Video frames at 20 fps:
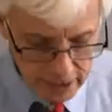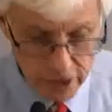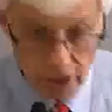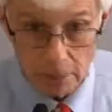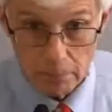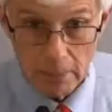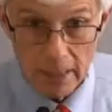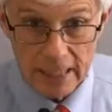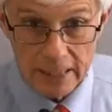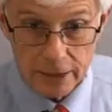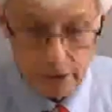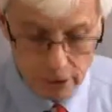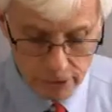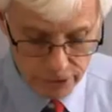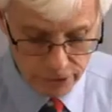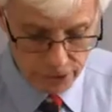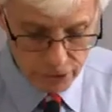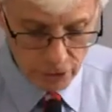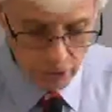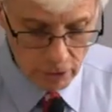and main
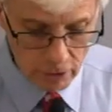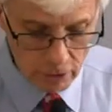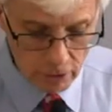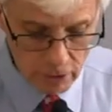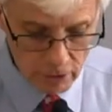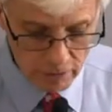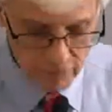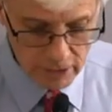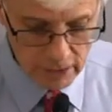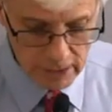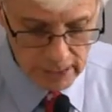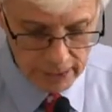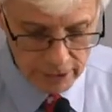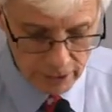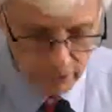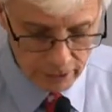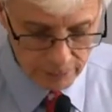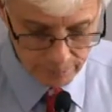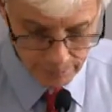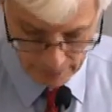concern of the
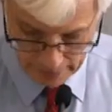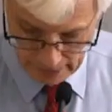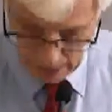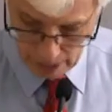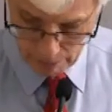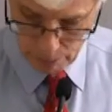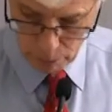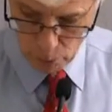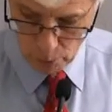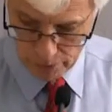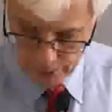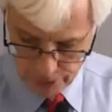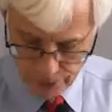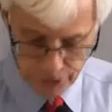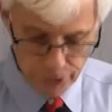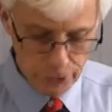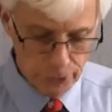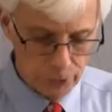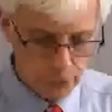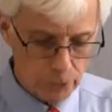letter, I'll point
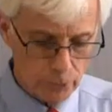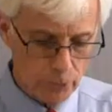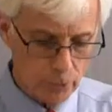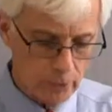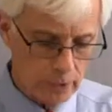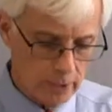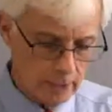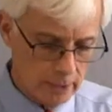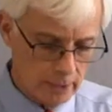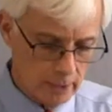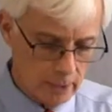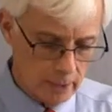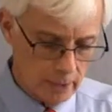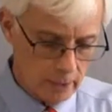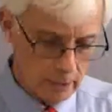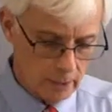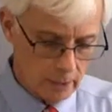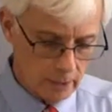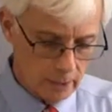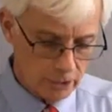to
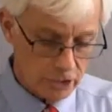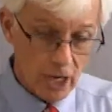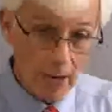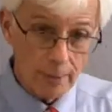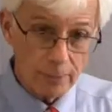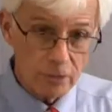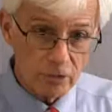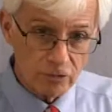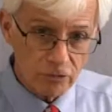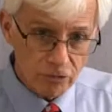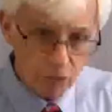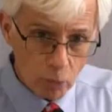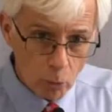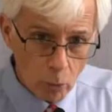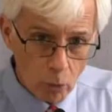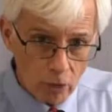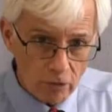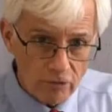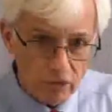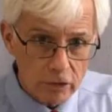chapter
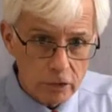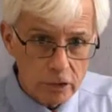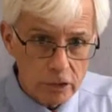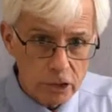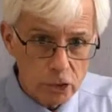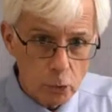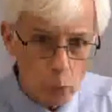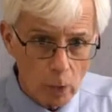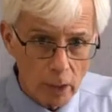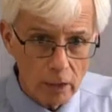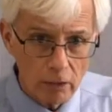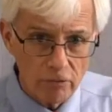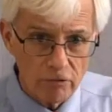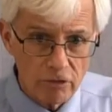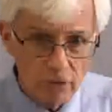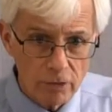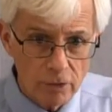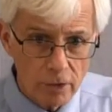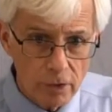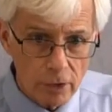4, verses 12
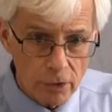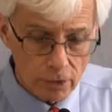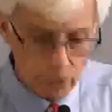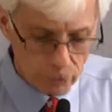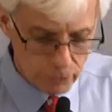through